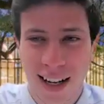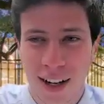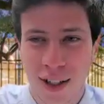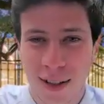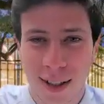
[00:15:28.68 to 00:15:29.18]

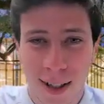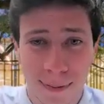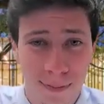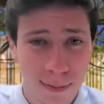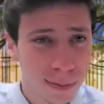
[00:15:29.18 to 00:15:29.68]
section.
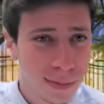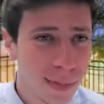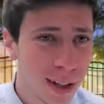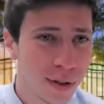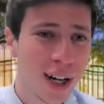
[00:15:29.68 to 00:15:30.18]
So
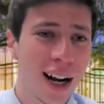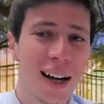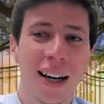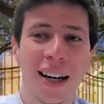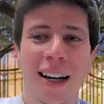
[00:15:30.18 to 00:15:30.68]
we've
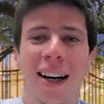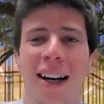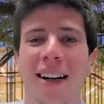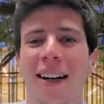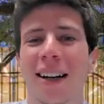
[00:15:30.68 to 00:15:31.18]
got
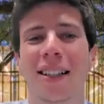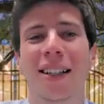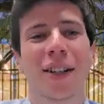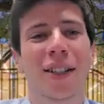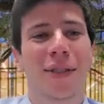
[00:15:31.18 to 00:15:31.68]
a
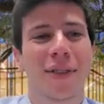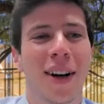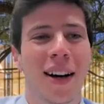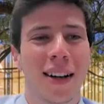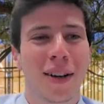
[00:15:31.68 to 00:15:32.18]
series of
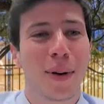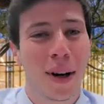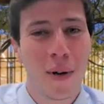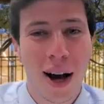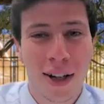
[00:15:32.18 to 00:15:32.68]
quick
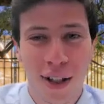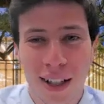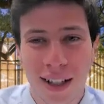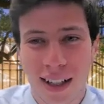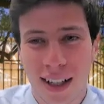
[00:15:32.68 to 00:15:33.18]

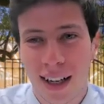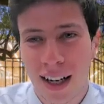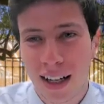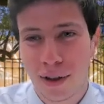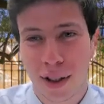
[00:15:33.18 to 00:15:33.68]
questions, and
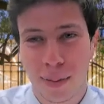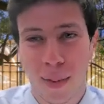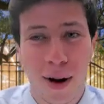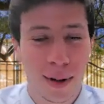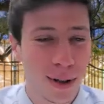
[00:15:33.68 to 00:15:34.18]
you
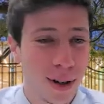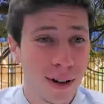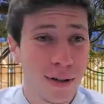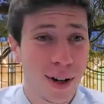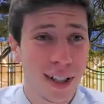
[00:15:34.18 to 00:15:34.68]
respond with sort of
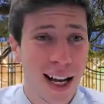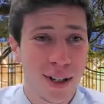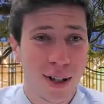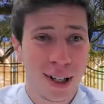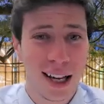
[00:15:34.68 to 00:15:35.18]
the first
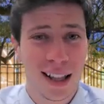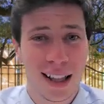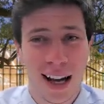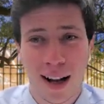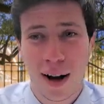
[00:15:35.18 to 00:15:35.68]
answer
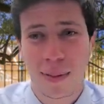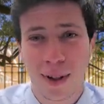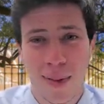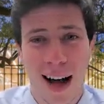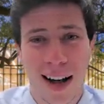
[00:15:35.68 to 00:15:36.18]
that comes
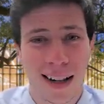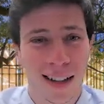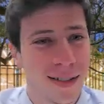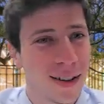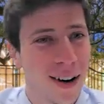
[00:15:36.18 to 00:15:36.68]
to mind,
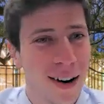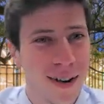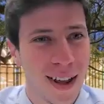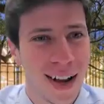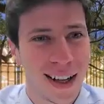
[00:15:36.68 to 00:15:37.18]
if you're ready
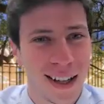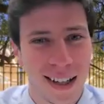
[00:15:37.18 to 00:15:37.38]
for that.